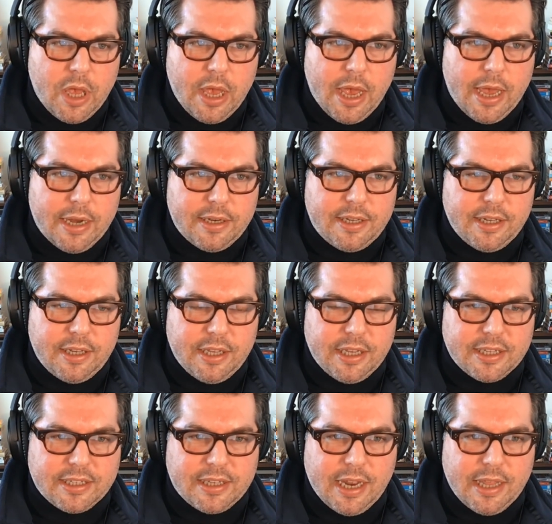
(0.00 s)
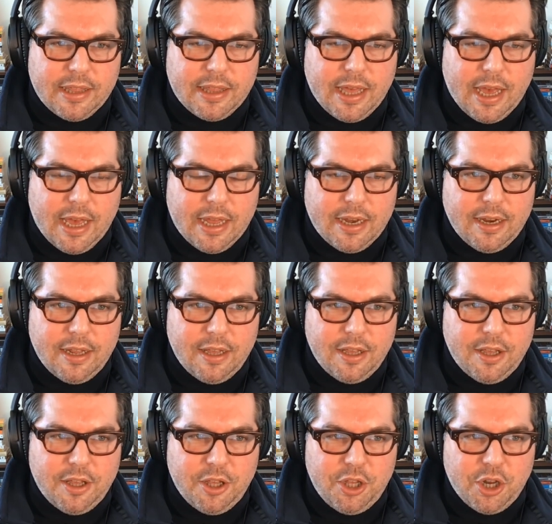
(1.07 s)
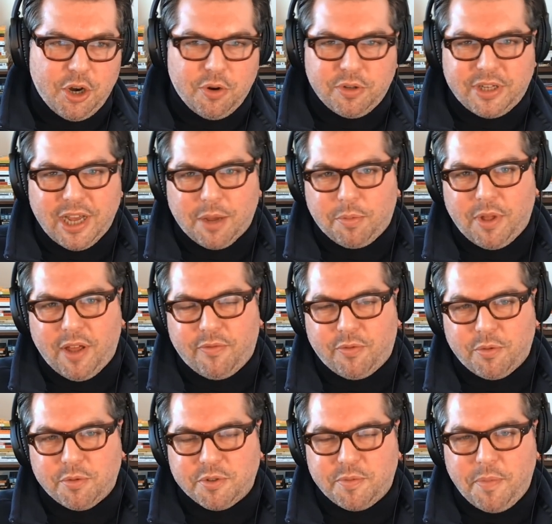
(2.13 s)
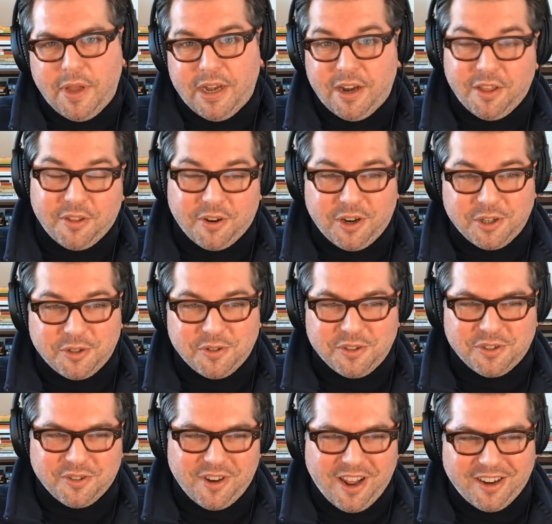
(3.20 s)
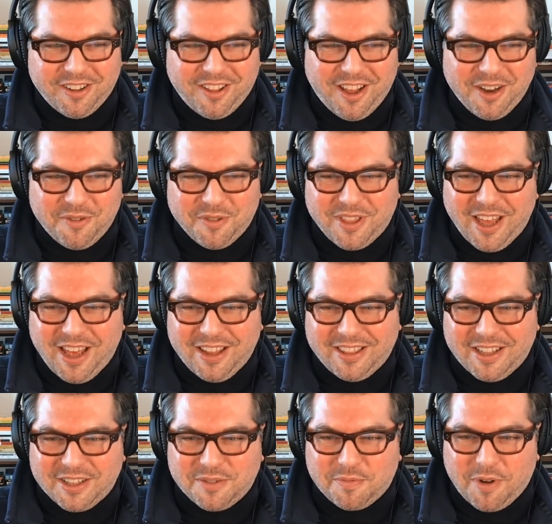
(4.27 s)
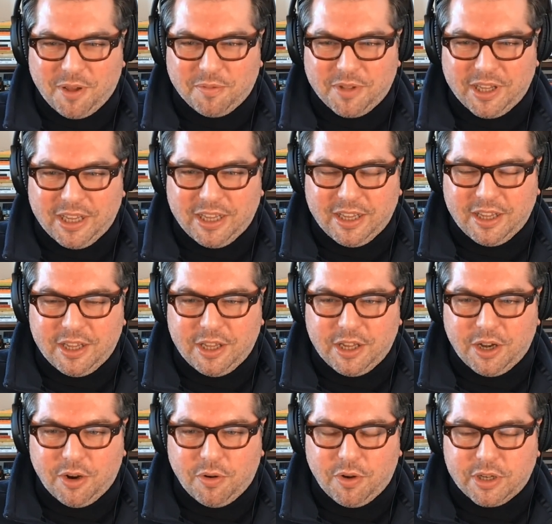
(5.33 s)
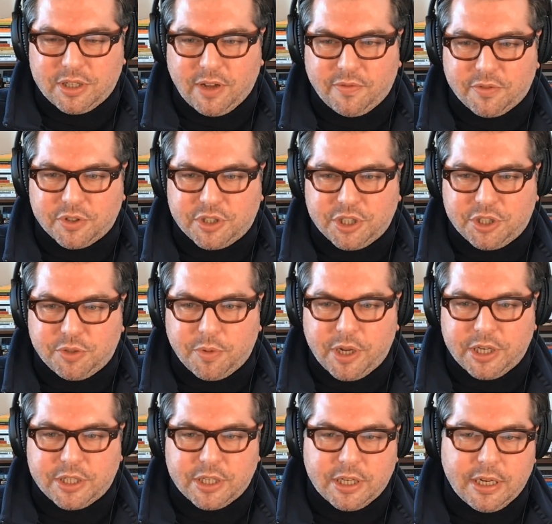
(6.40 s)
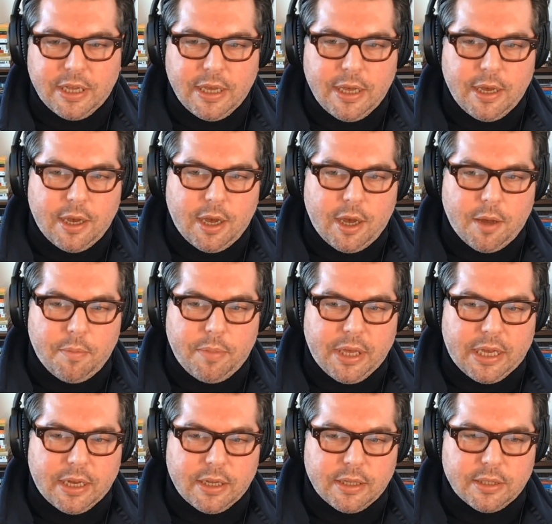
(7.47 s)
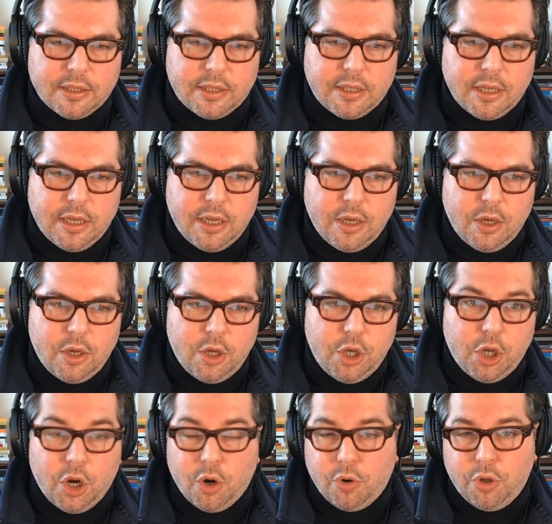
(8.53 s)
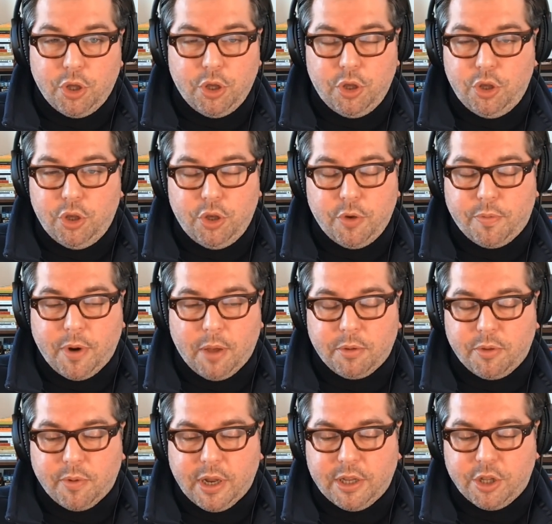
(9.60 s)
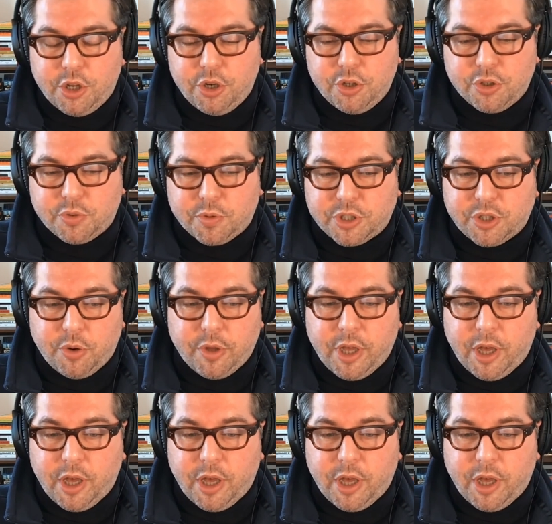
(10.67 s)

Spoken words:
And to the extent that tech platforms made in other countries are not aligned with that, that's probably a tougher situation because you probably read in the news what's going